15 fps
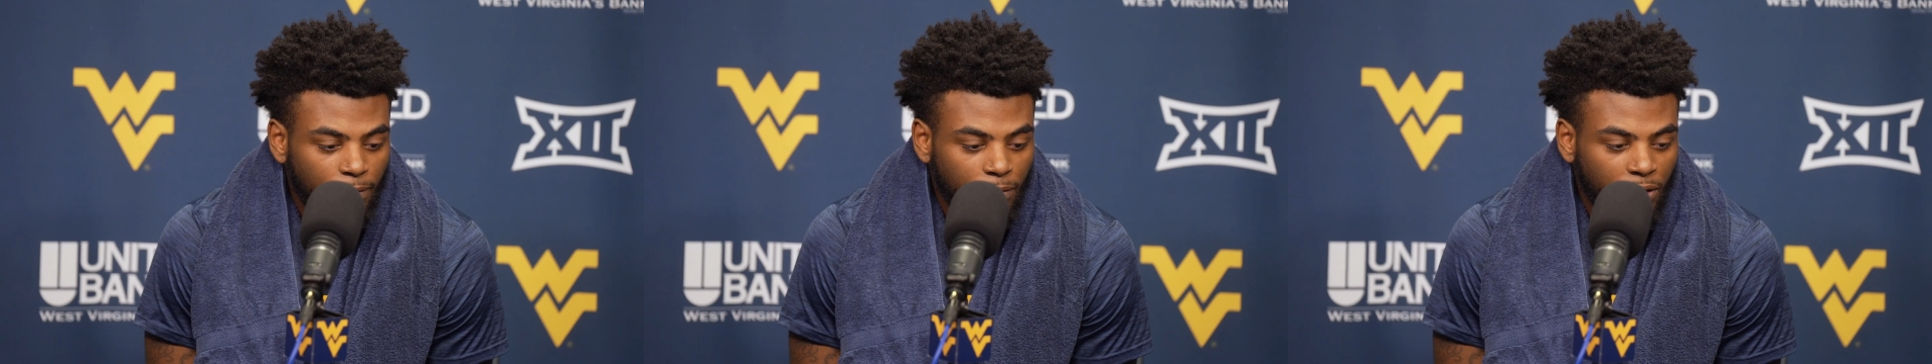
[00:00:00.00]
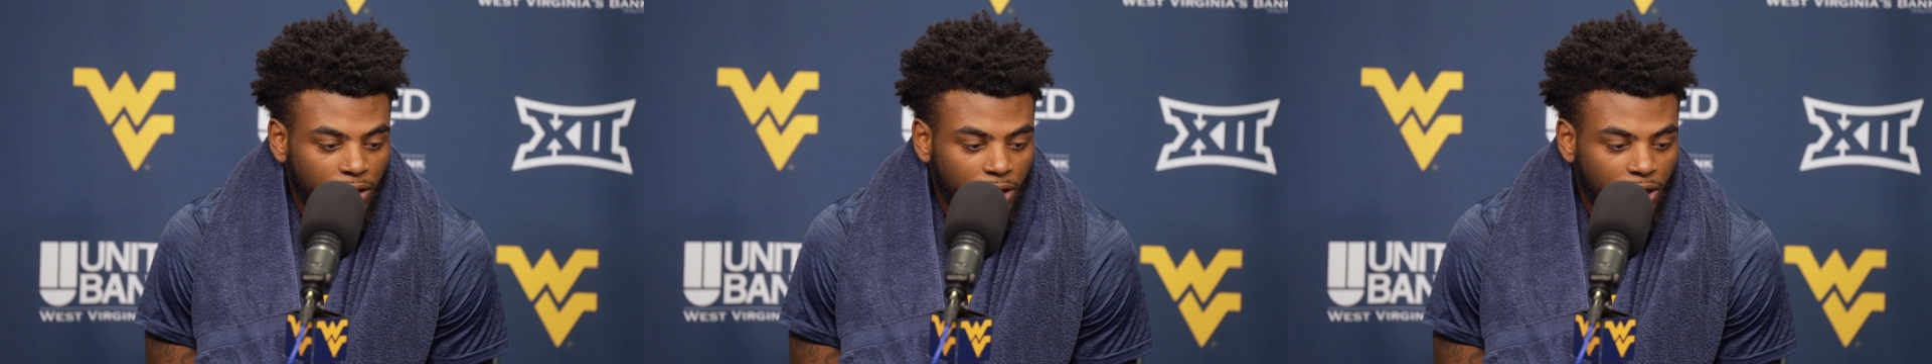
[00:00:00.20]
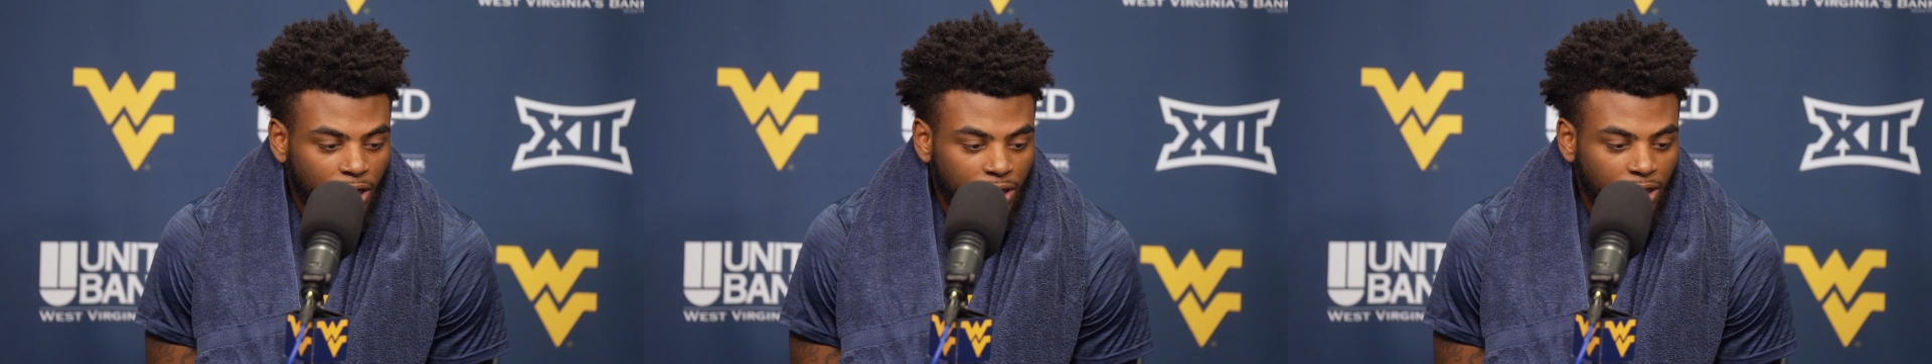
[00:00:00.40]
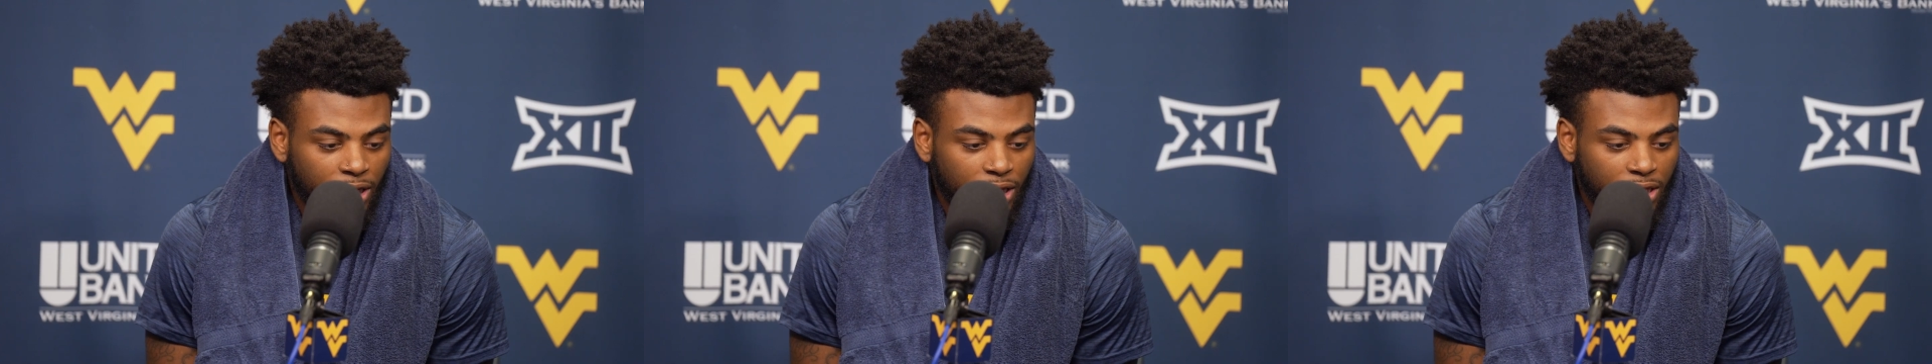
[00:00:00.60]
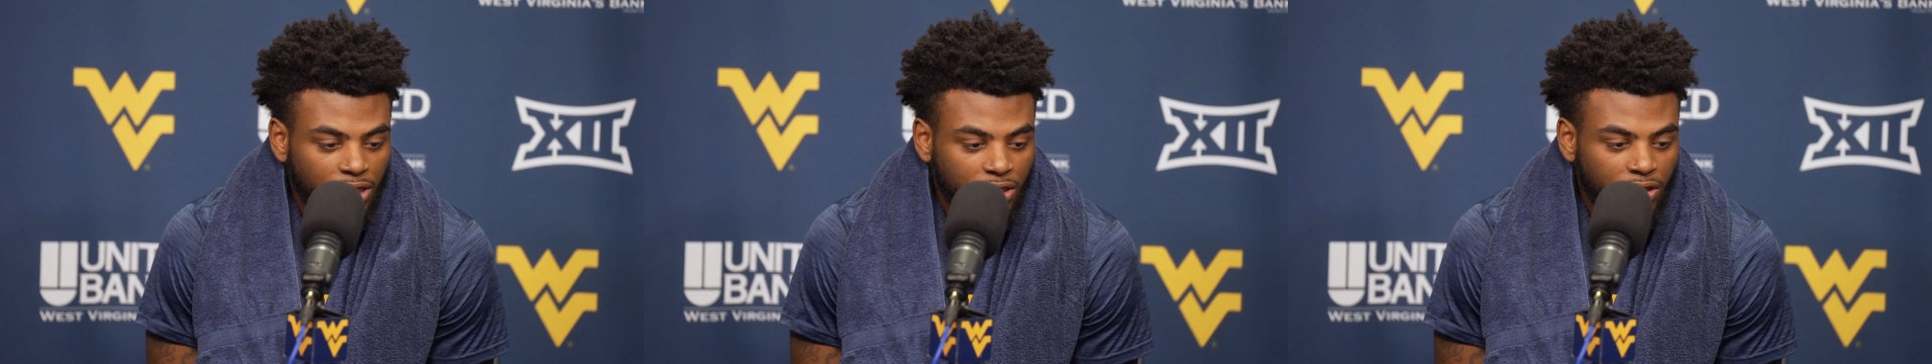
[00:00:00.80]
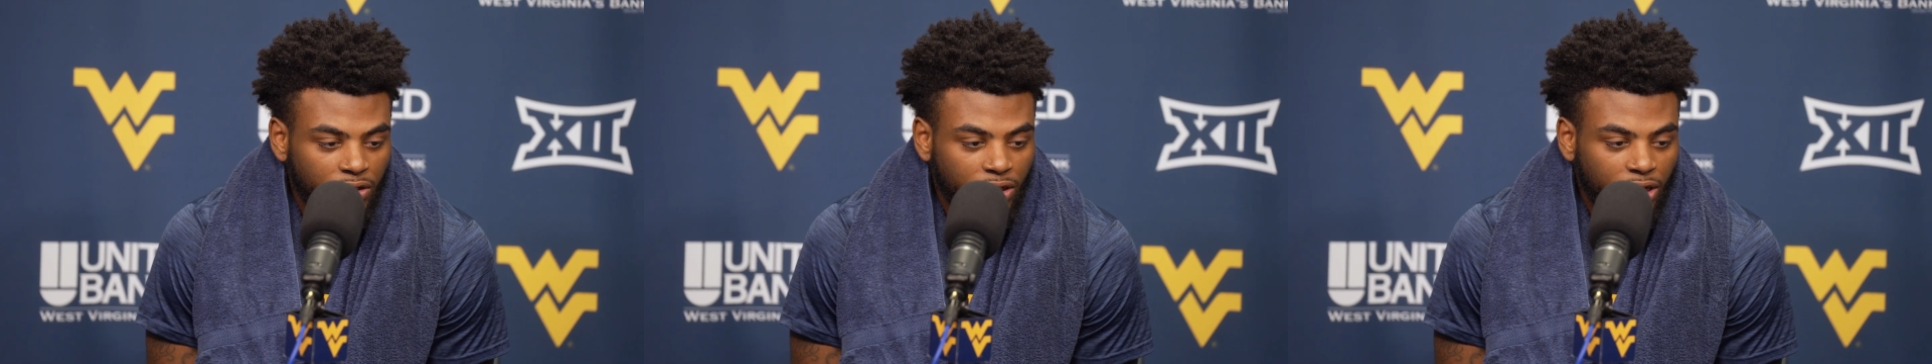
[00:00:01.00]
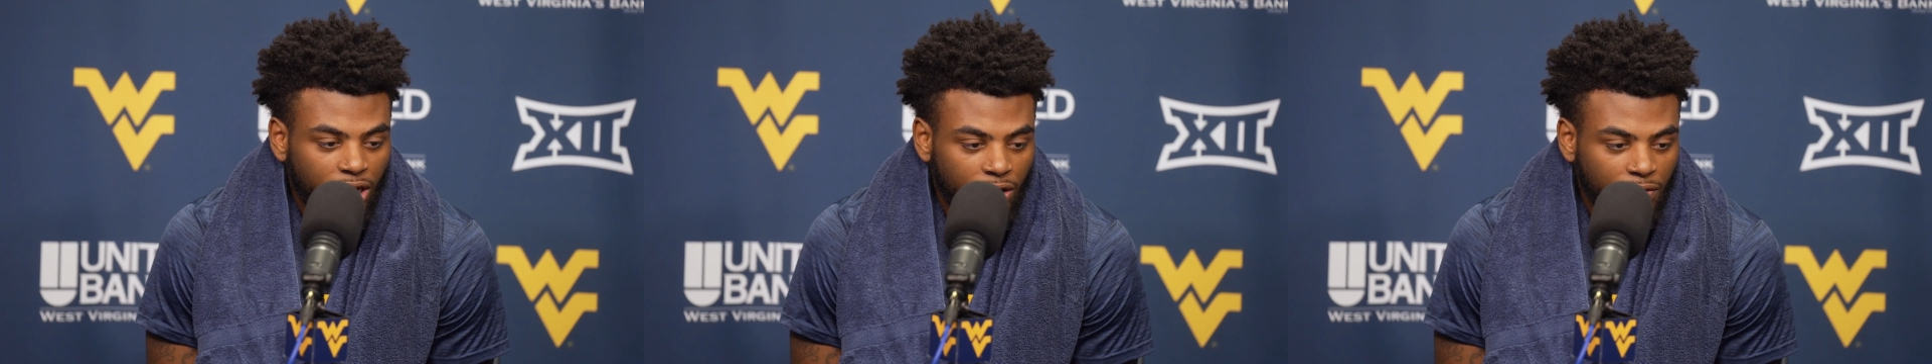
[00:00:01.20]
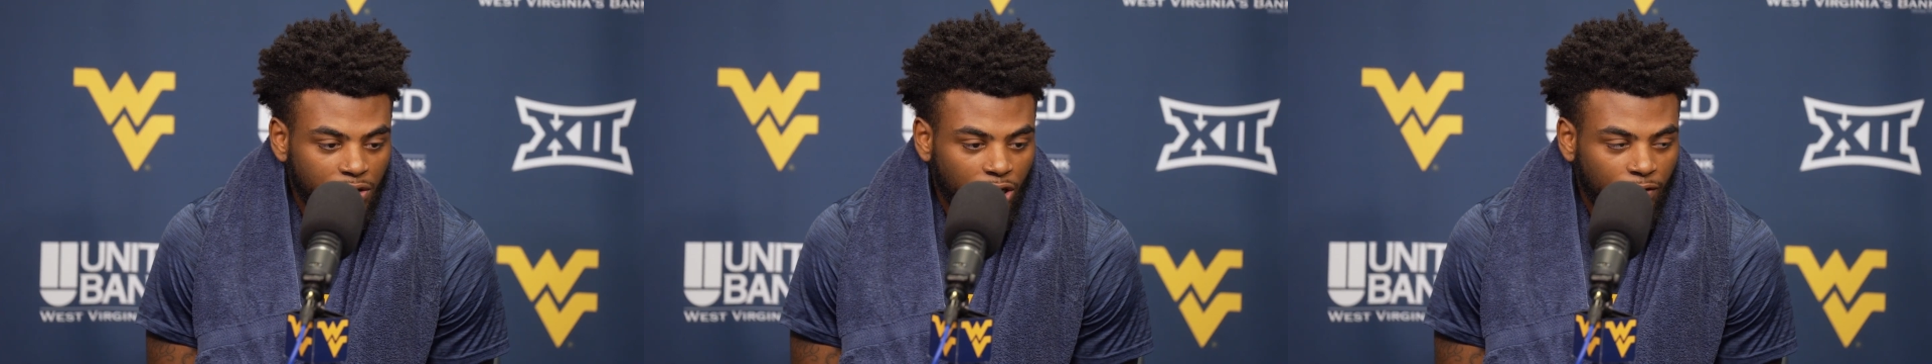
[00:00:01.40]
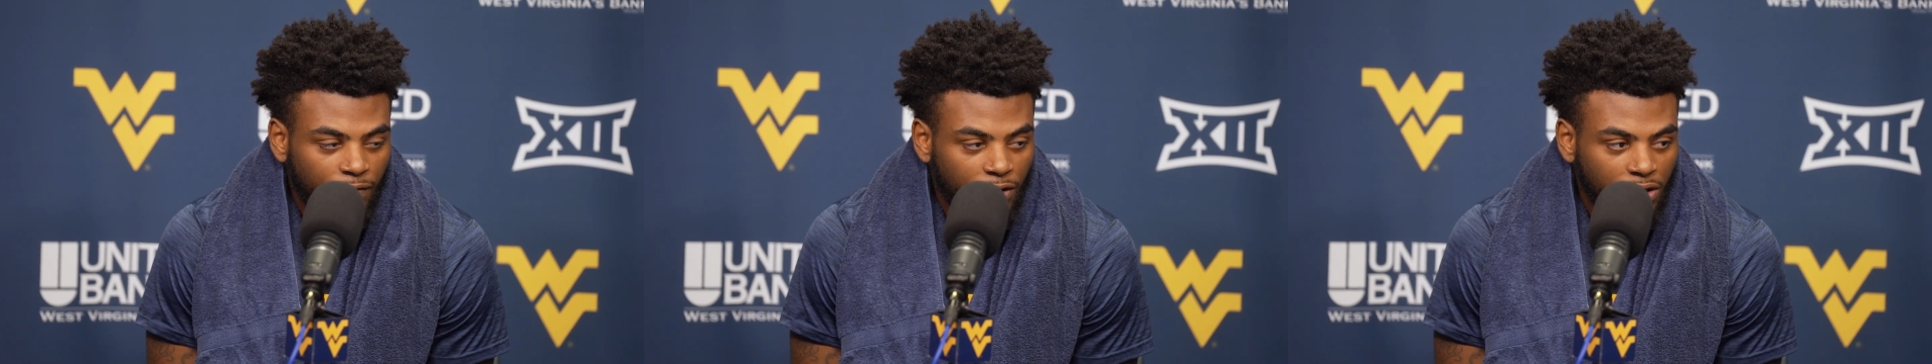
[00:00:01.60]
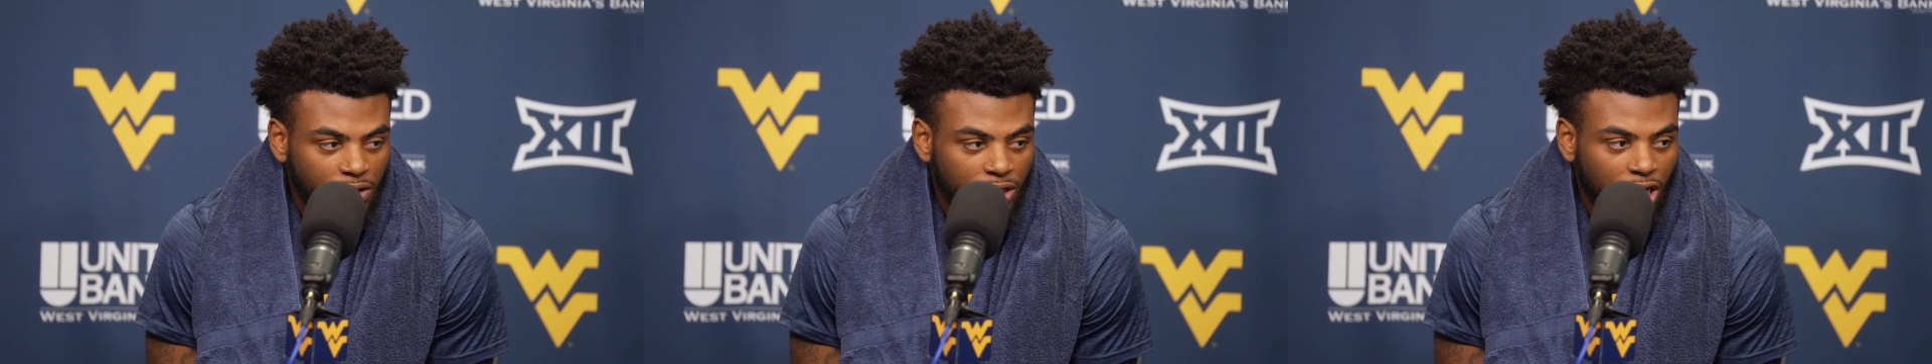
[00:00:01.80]
But I think considering that it was our
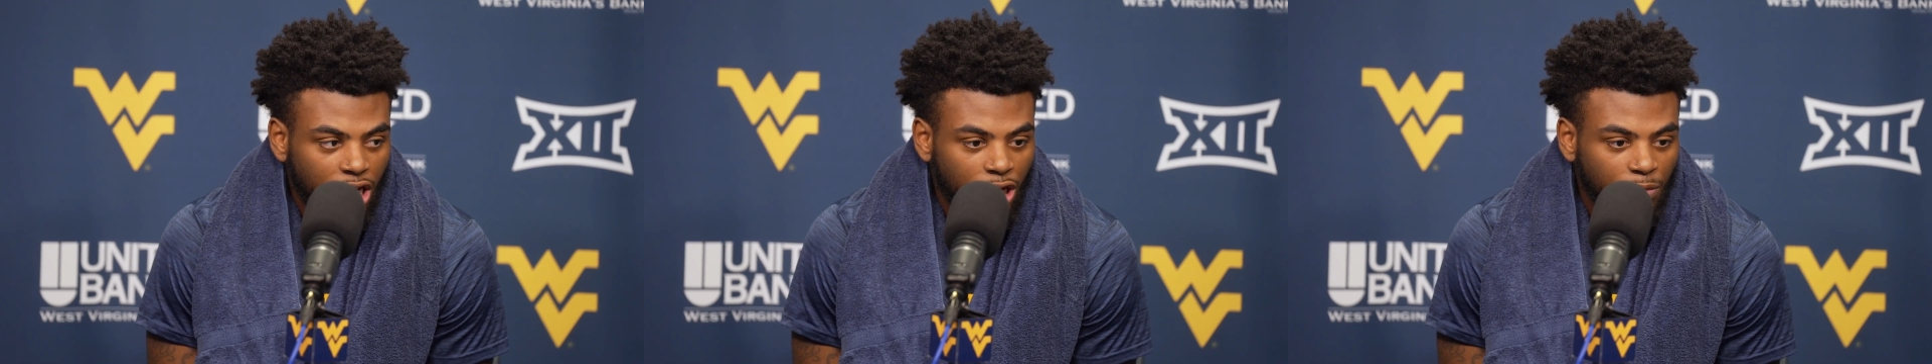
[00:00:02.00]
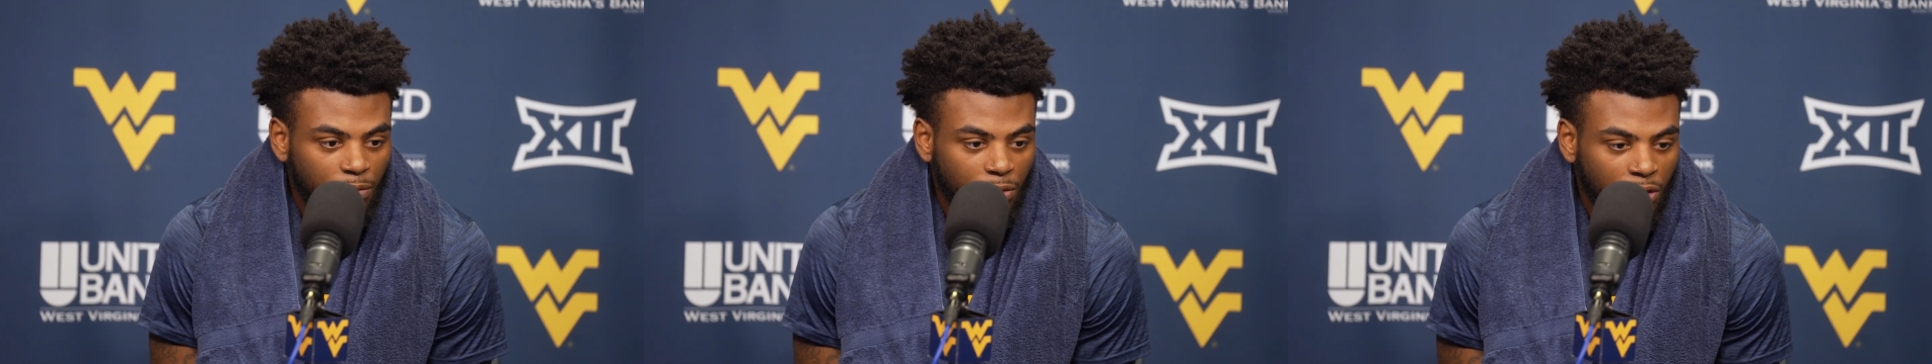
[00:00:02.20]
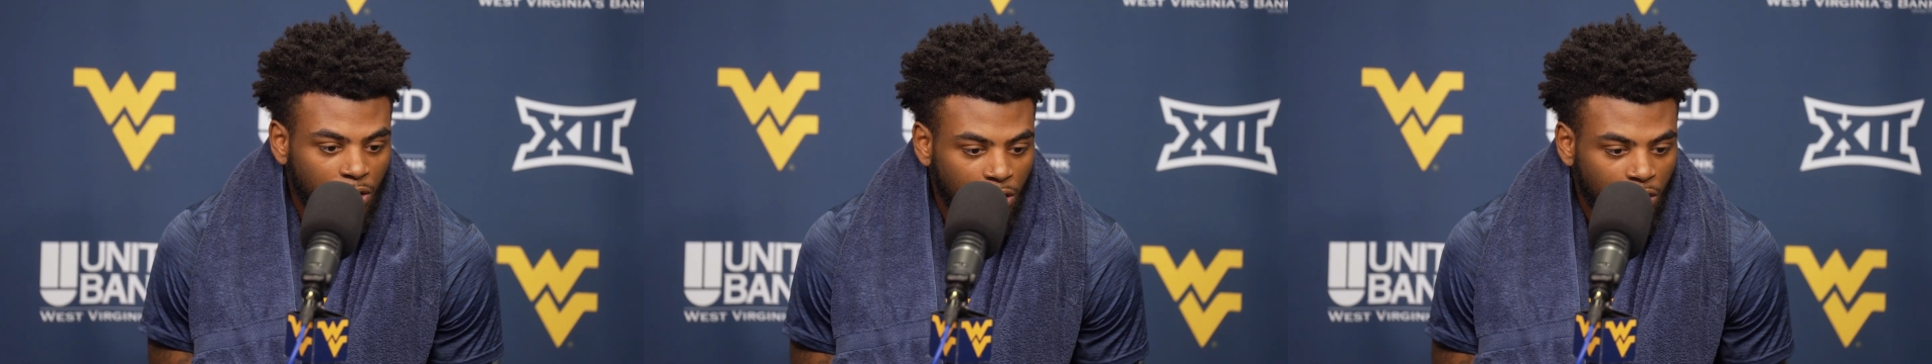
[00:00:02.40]
first time